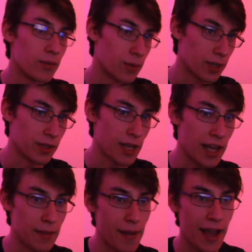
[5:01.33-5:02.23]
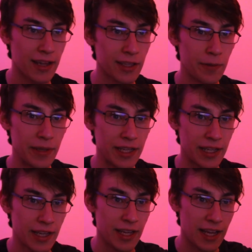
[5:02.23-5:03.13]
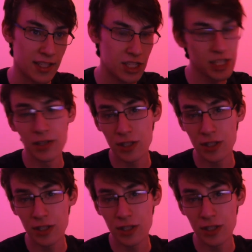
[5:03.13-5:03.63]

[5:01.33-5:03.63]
We're going to dial it back a little bit. It's still